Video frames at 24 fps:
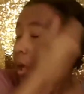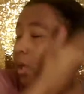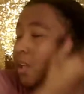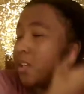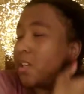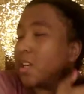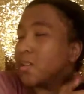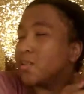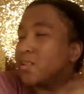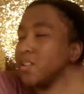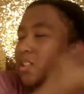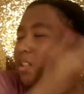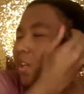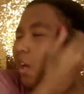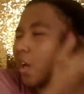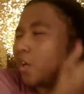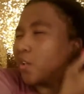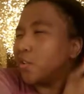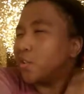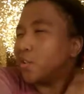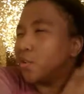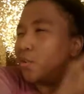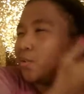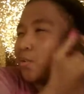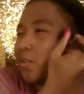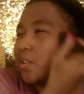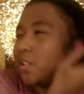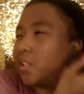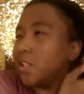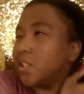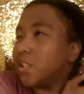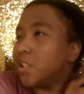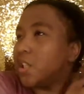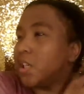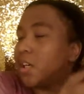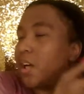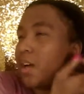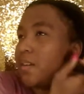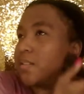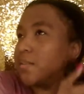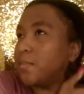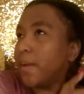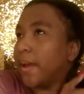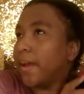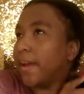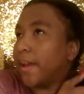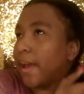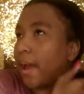does what she gotta do. Then she comes
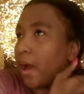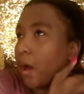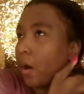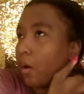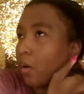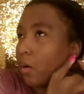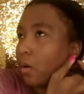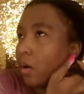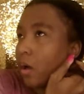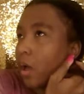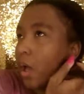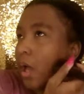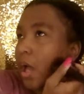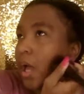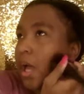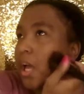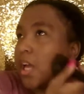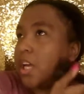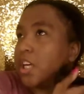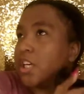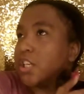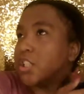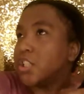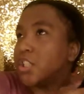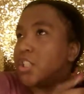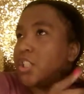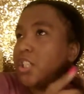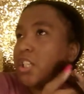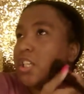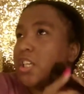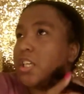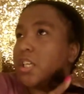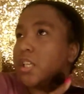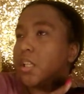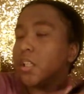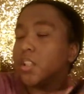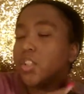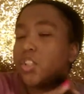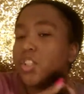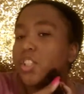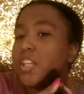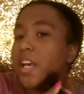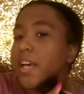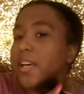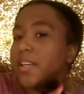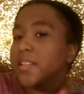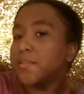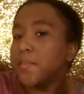back out. She
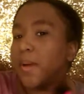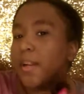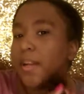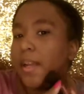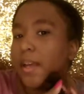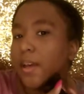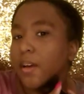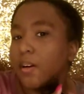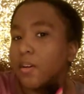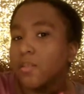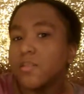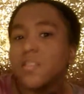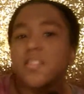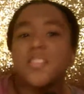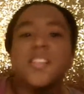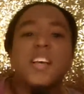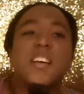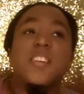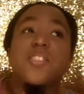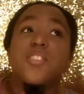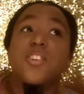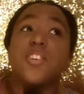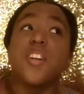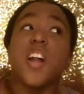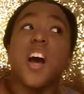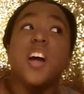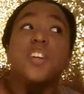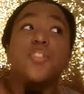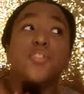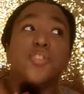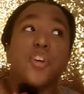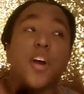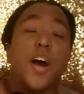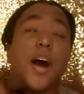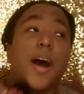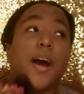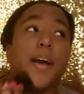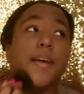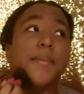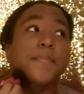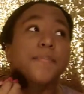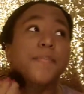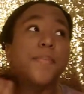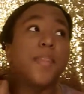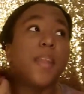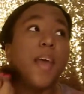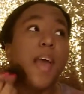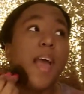checks my nails, says they're not dry,
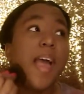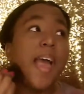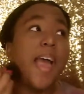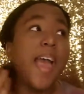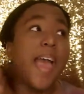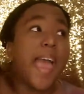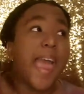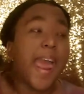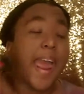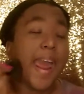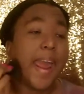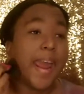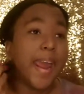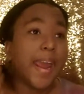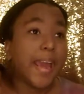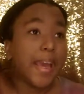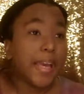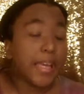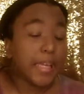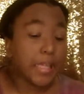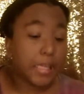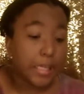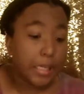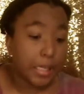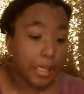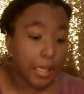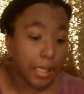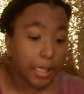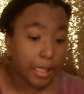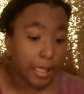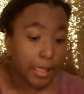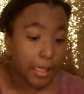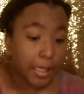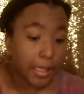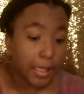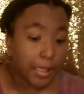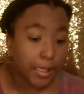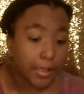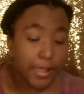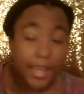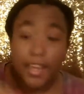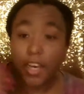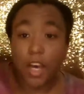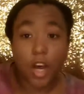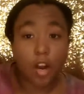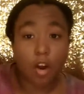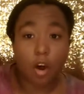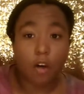and they
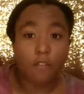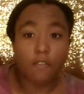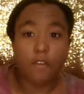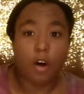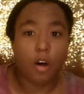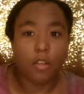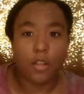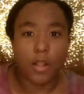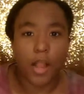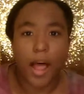cut off all the